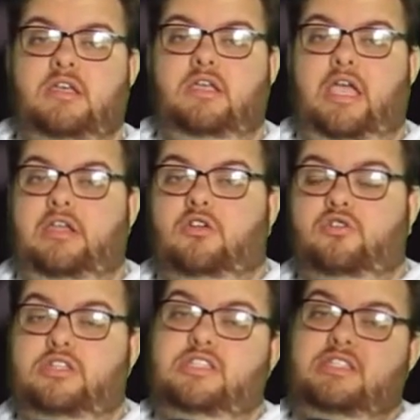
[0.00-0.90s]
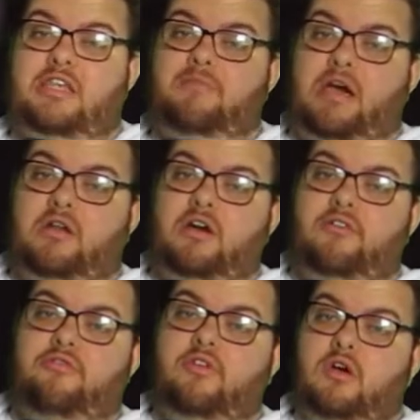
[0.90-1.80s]
it increases the amount
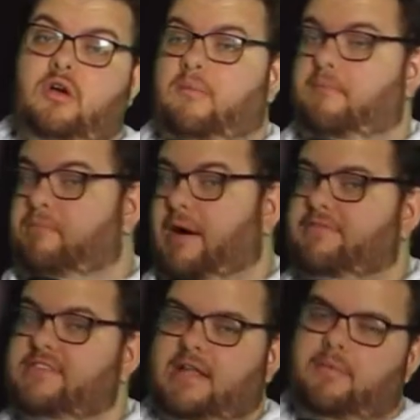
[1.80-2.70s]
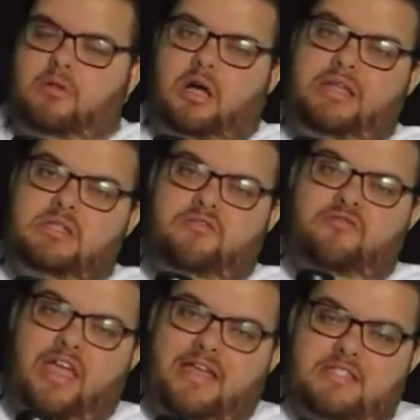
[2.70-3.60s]
of buffs that apply to
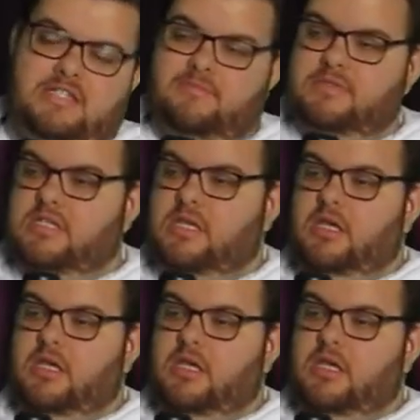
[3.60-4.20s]
phantoms